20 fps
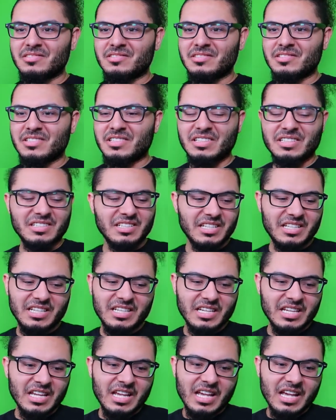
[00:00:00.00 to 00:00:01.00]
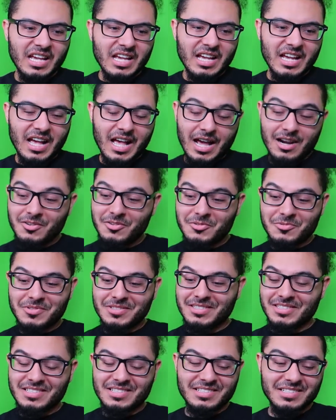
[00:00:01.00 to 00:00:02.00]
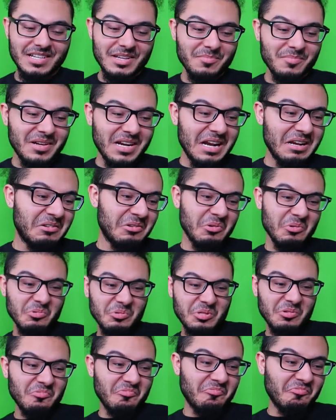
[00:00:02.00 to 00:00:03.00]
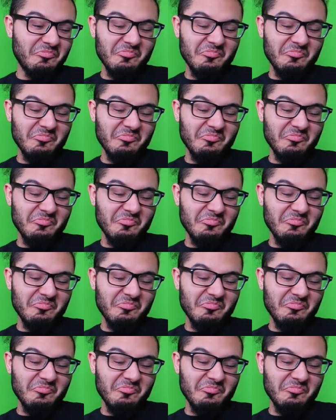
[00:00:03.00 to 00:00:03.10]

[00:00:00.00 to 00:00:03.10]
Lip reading: She's like, I don't know what she's saying, but I know she's